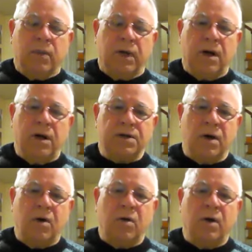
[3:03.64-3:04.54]
but
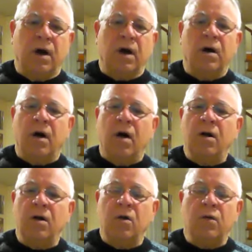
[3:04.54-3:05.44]
also
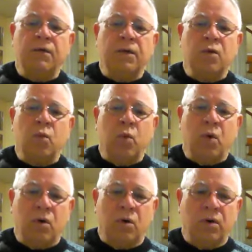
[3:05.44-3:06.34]
all over the
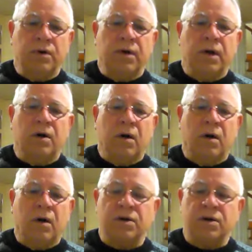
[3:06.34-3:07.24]
world. There
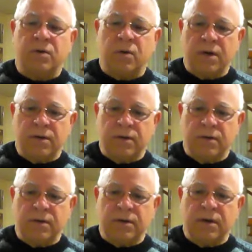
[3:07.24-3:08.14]
are
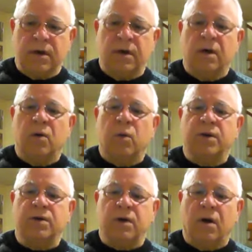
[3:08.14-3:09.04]
structures
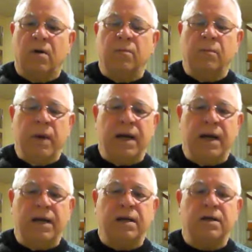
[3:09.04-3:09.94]
which are
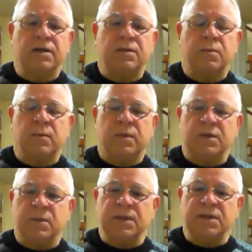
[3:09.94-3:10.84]
made
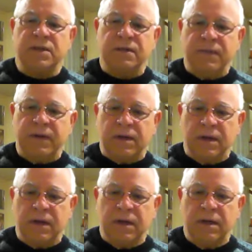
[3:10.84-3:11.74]

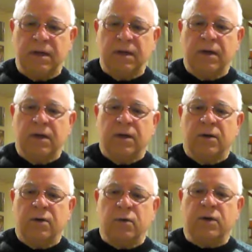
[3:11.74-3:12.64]
specifically
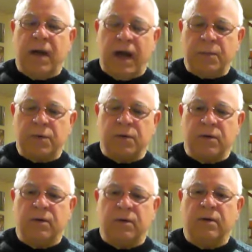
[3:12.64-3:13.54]
to
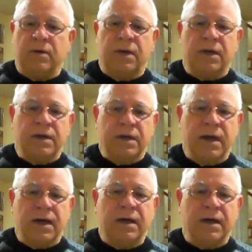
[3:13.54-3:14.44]
capture the
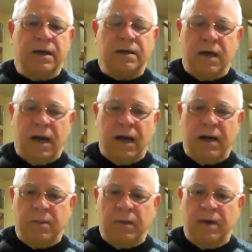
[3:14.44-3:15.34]
day and
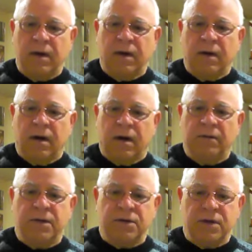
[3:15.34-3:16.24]
time
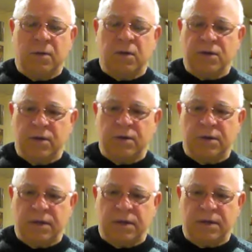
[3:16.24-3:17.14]
of the summer
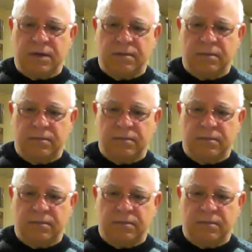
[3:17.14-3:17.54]
solstice.